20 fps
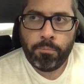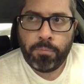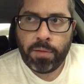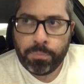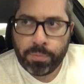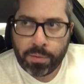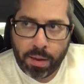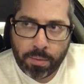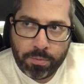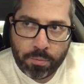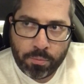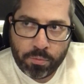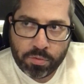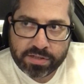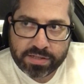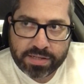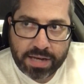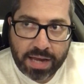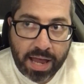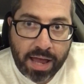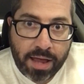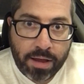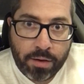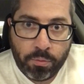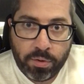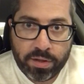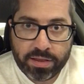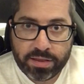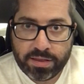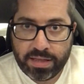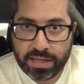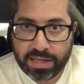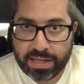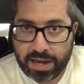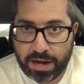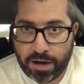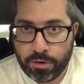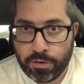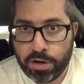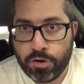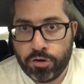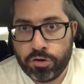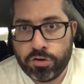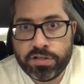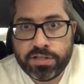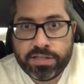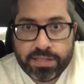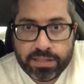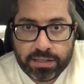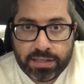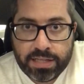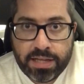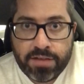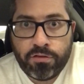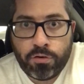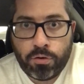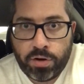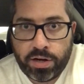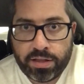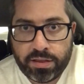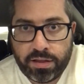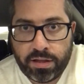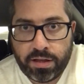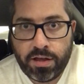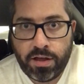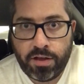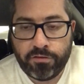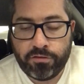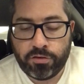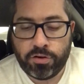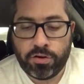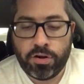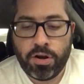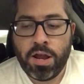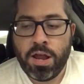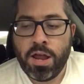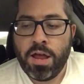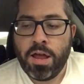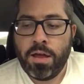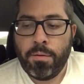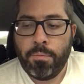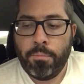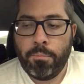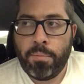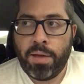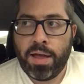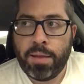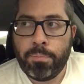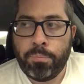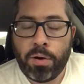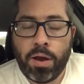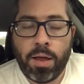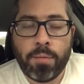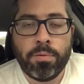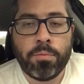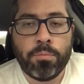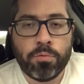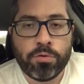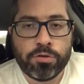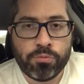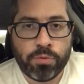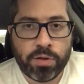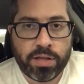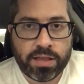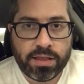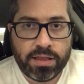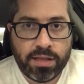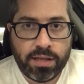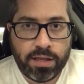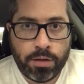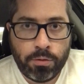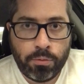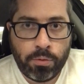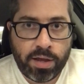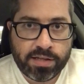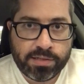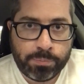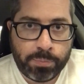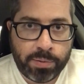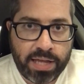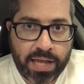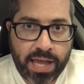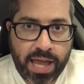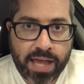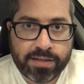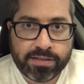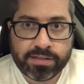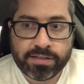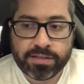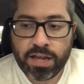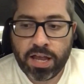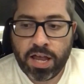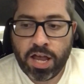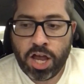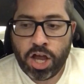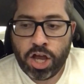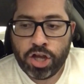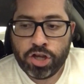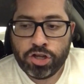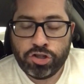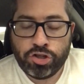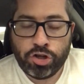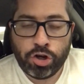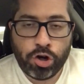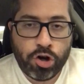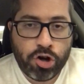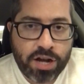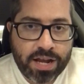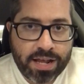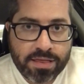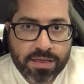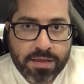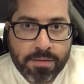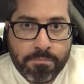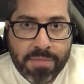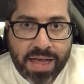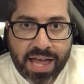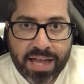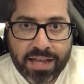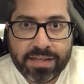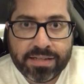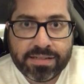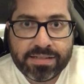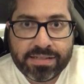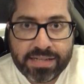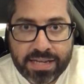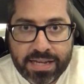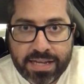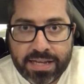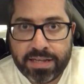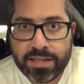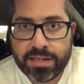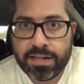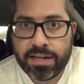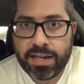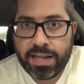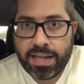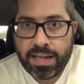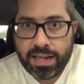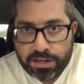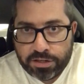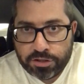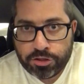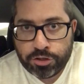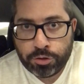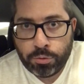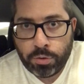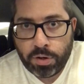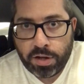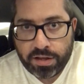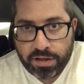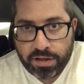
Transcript: My problem was not with the carrier delivering the cover. My problem was with the USPS turning the magazine into a